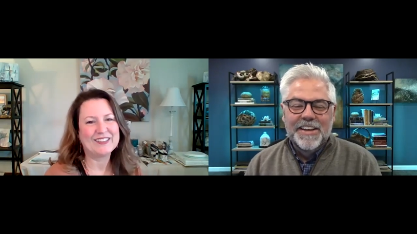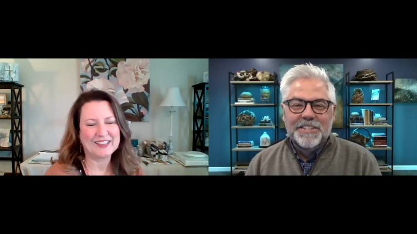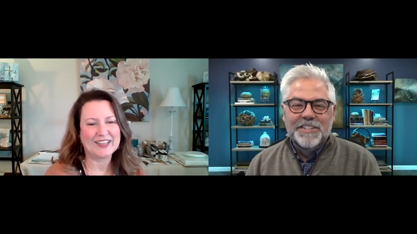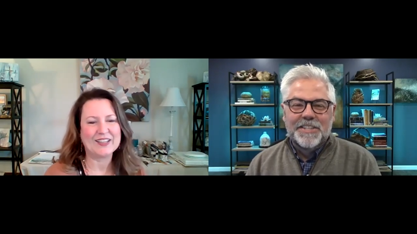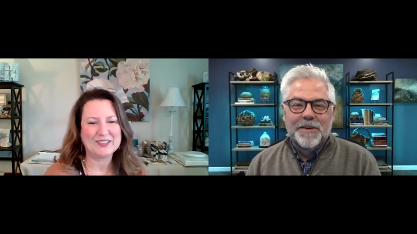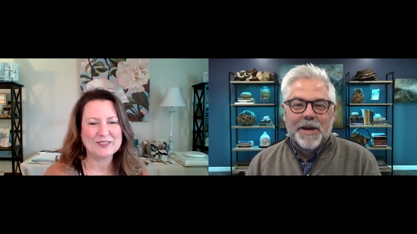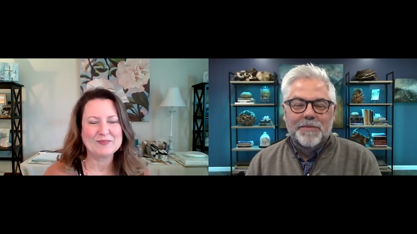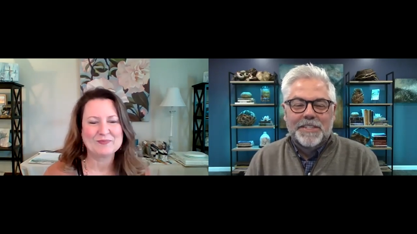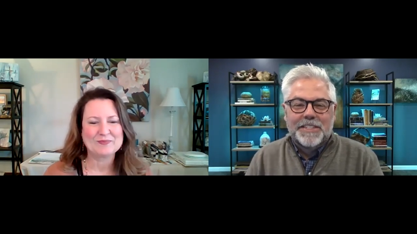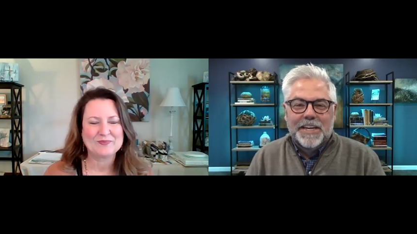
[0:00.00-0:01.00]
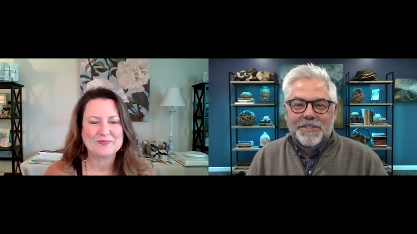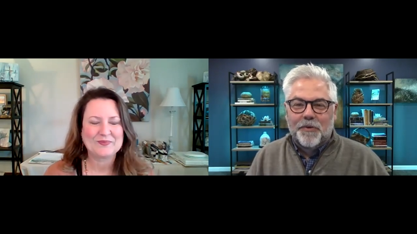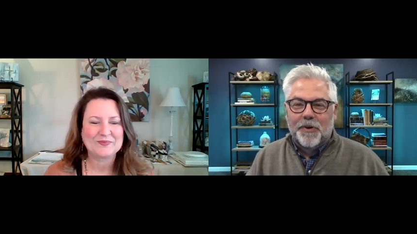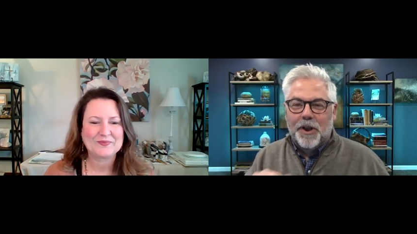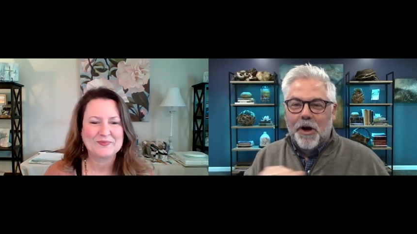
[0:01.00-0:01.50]
Speaker 1: sometimes yeah. It's, it's a
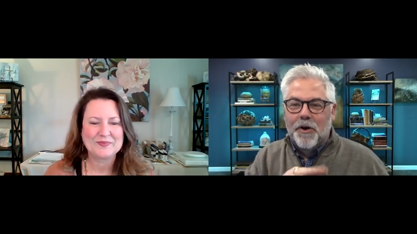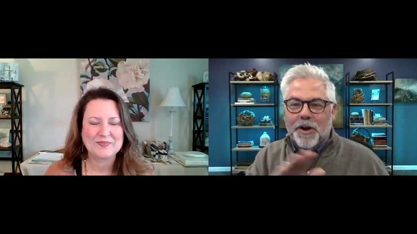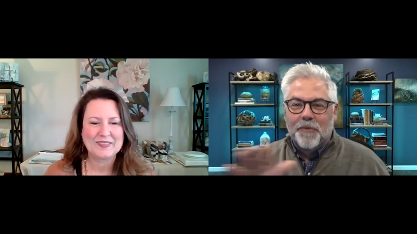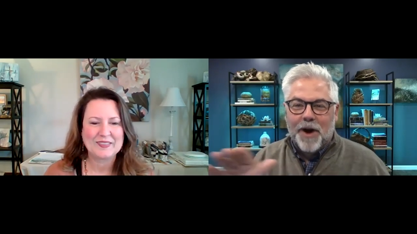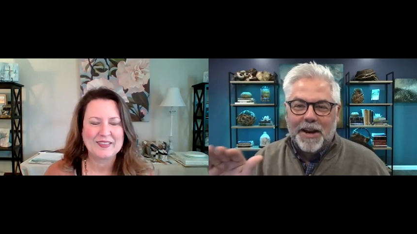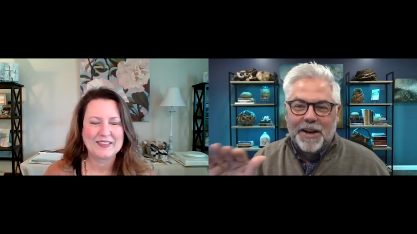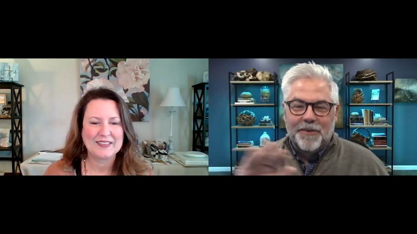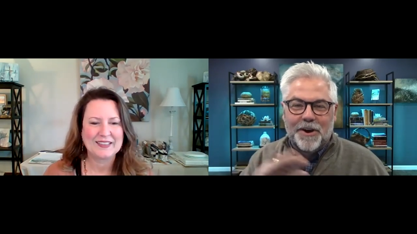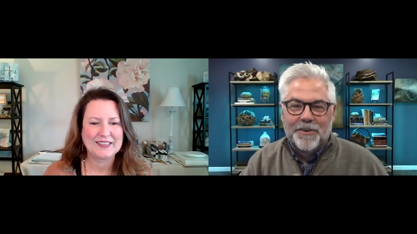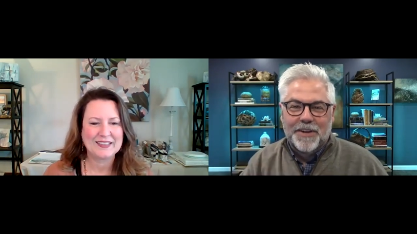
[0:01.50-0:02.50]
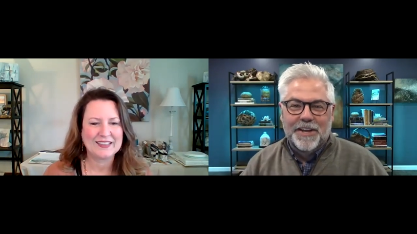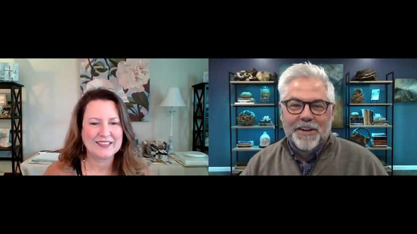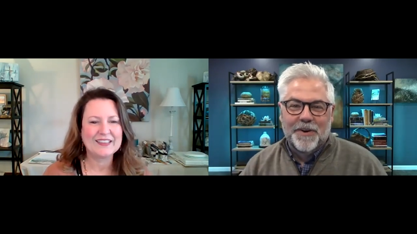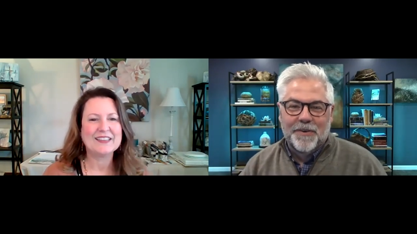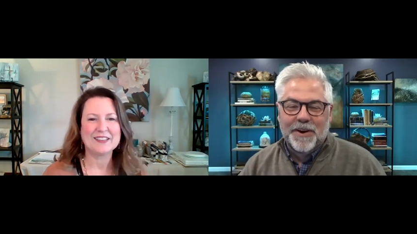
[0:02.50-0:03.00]
long and winding road to get
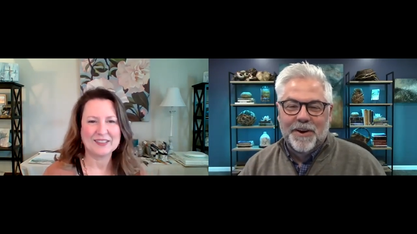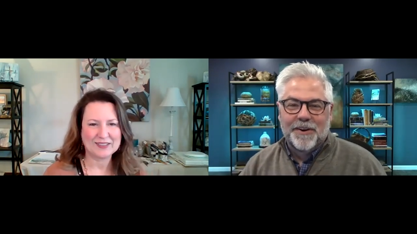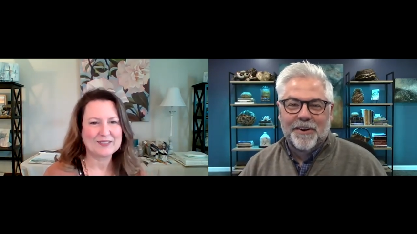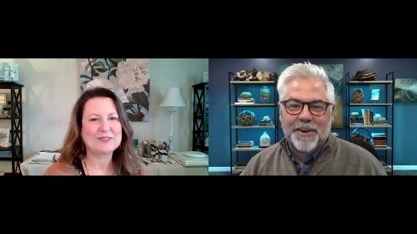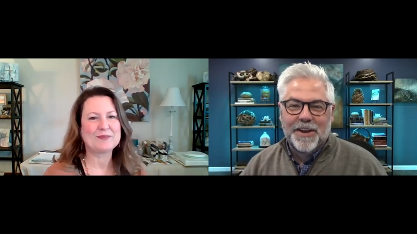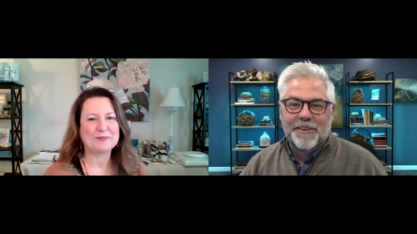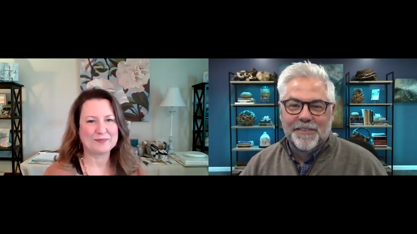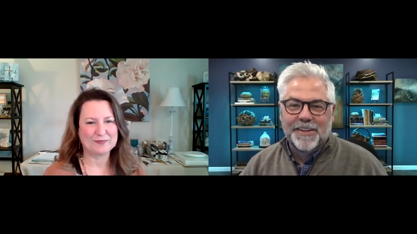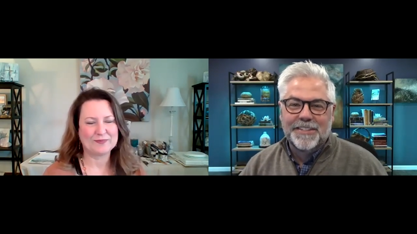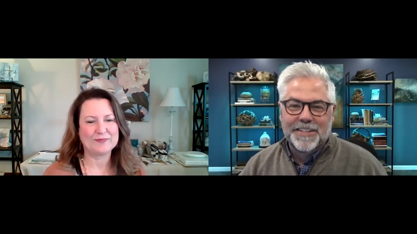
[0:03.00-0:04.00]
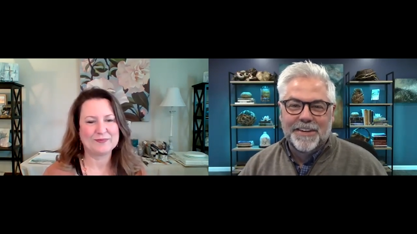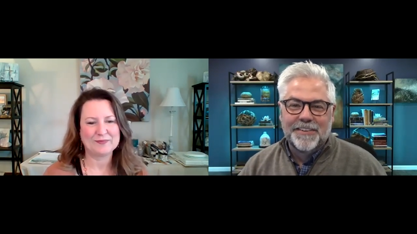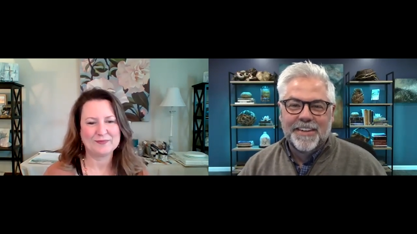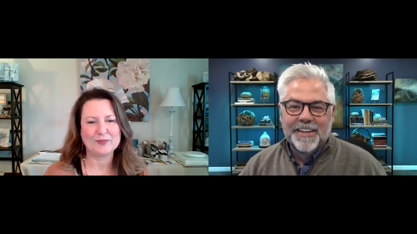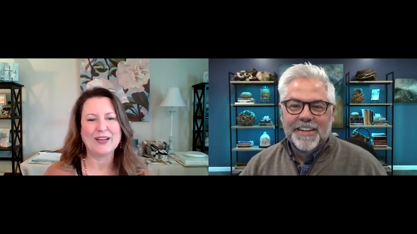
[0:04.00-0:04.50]
to where we are creatively.
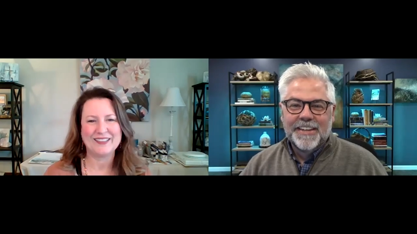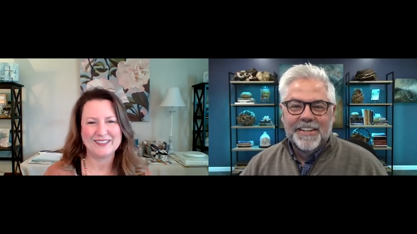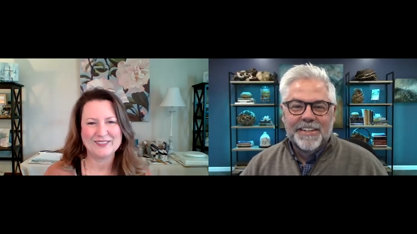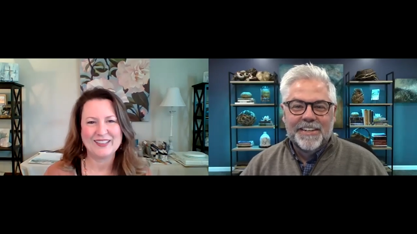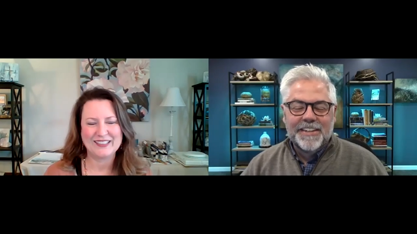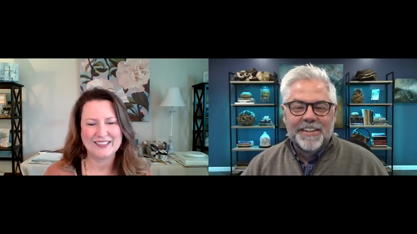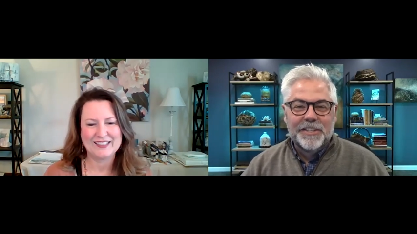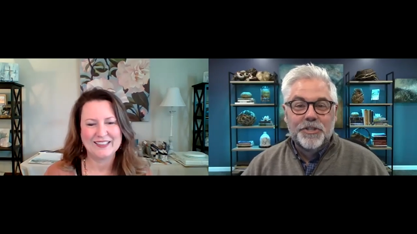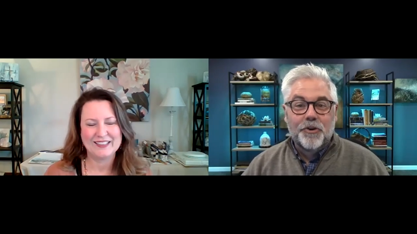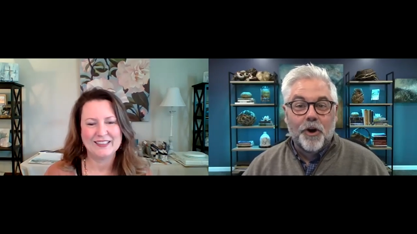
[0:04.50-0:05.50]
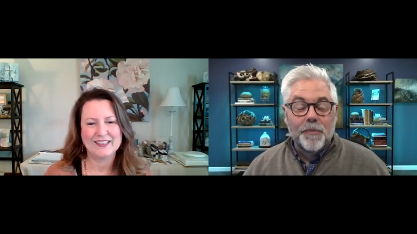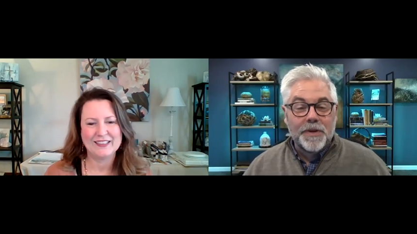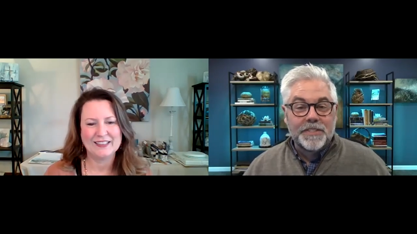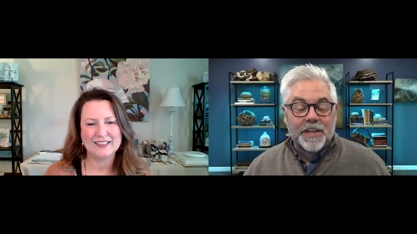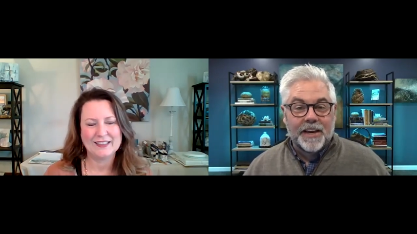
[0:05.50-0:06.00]
So right, did you grow up
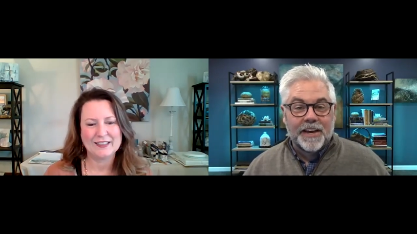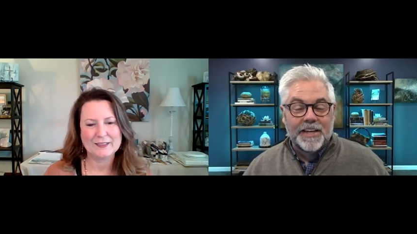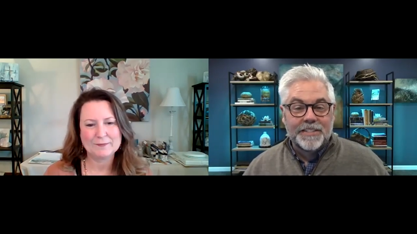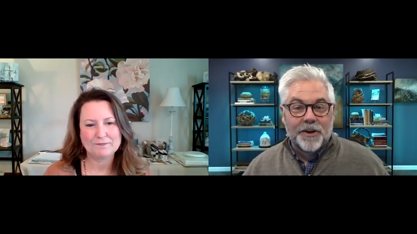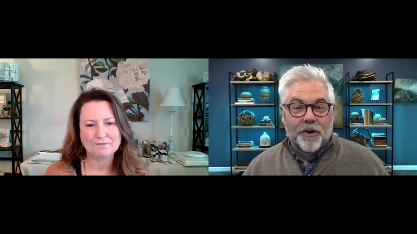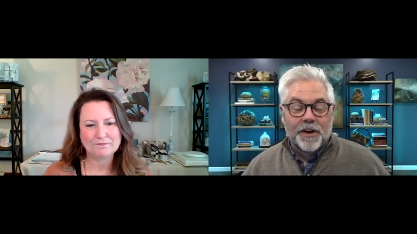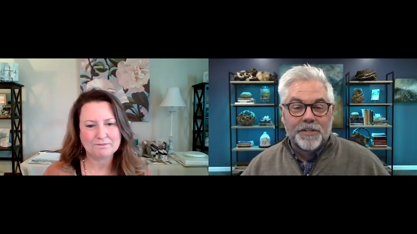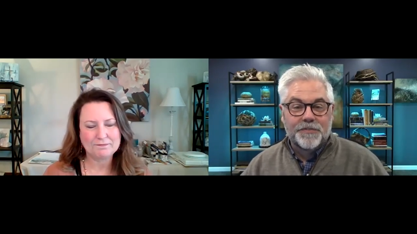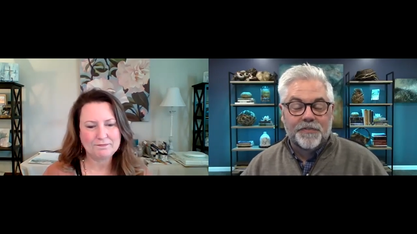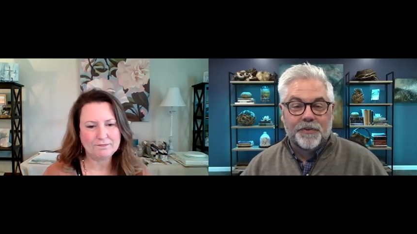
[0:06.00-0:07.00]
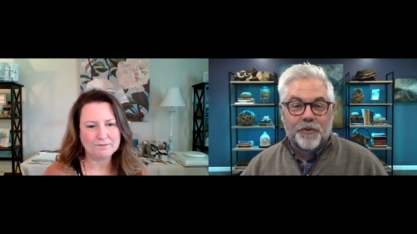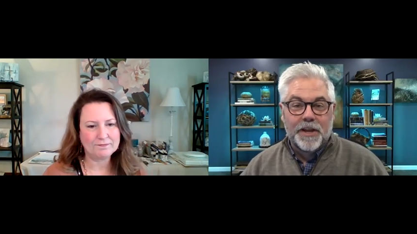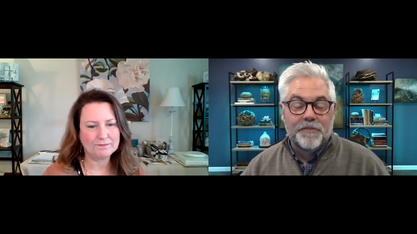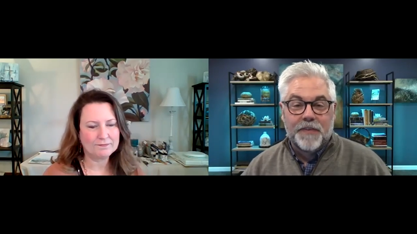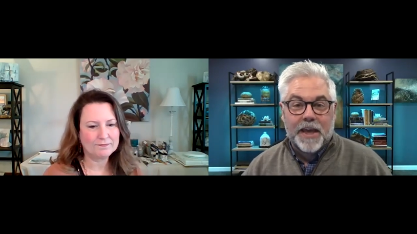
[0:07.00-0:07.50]
as uh, as an artist,
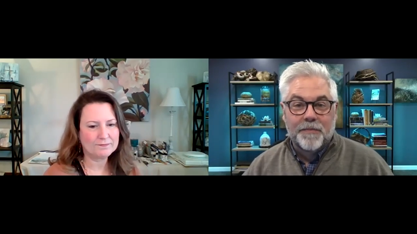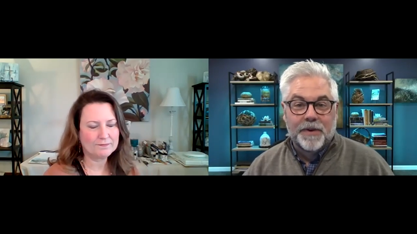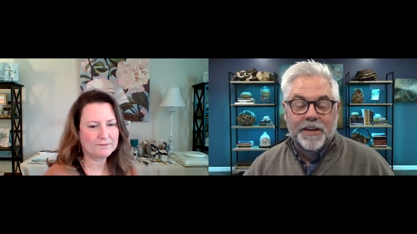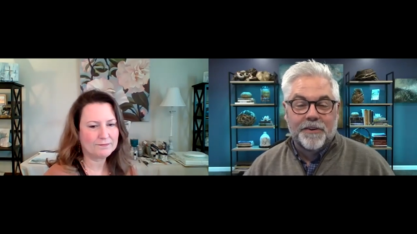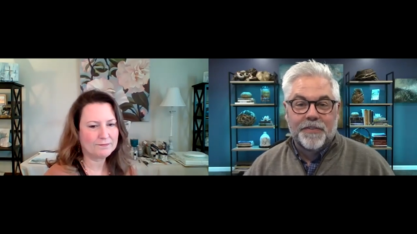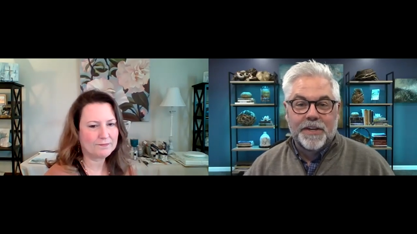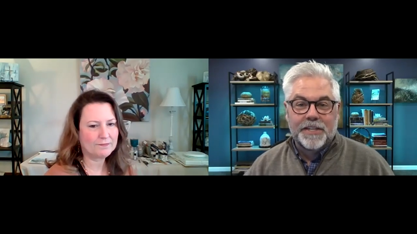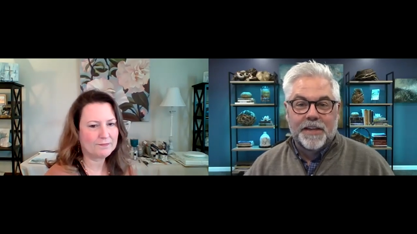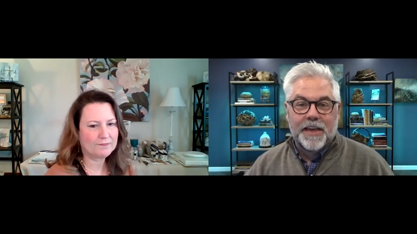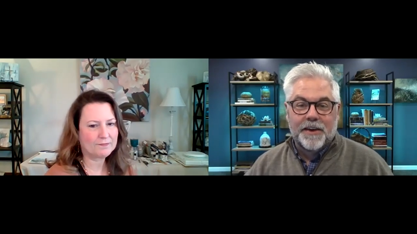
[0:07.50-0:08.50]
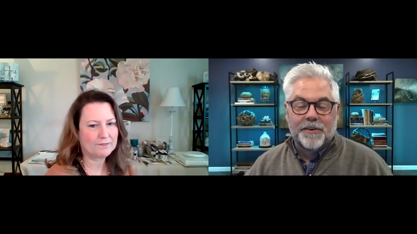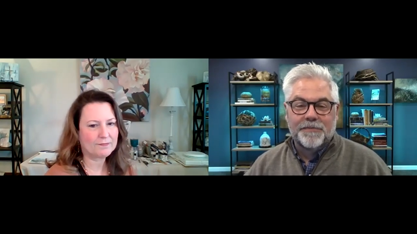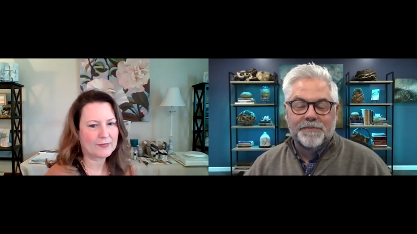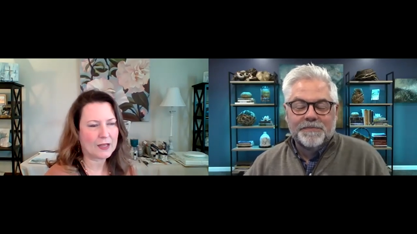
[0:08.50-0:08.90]
creative family, or things like that, or?